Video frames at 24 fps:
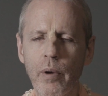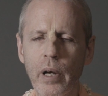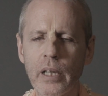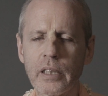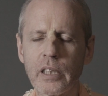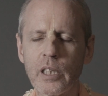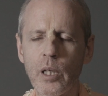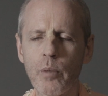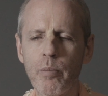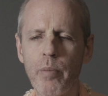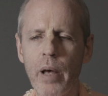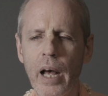
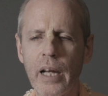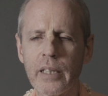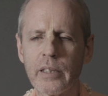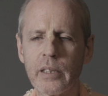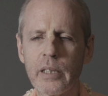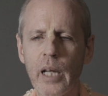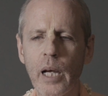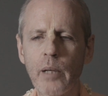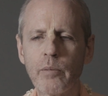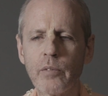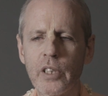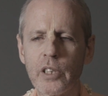Rasa
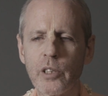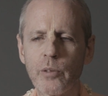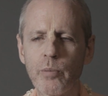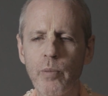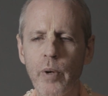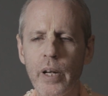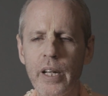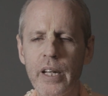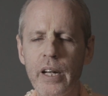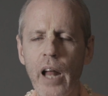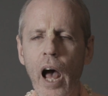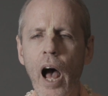pastimes is
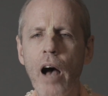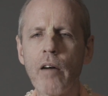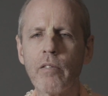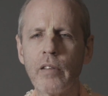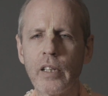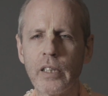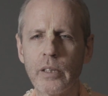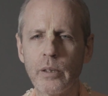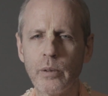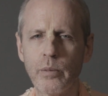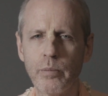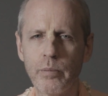
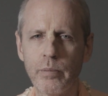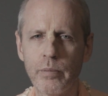Vrindavan.